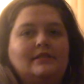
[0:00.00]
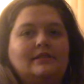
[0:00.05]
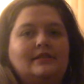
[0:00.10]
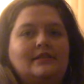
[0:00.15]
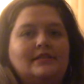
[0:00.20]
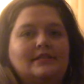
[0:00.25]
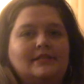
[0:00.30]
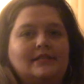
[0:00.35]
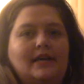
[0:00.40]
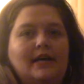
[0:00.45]

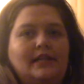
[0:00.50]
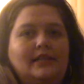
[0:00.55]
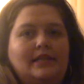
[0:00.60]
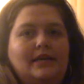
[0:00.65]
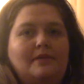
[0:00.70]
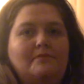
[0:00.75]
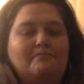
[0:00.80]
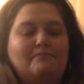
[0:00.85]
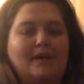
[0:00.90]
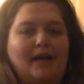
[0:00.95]

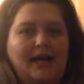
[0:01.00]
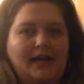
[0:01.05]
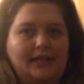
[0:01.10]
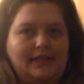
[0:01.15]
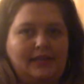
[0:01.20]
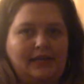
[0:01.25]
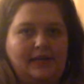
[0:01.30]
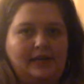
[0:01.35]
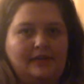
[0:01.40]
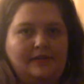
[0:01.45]
Tisana
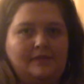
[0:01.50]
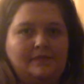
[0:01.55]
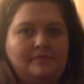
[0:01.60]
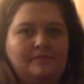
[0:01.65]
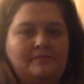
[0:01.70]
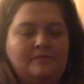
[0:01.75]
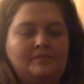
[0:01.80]
Mocktail,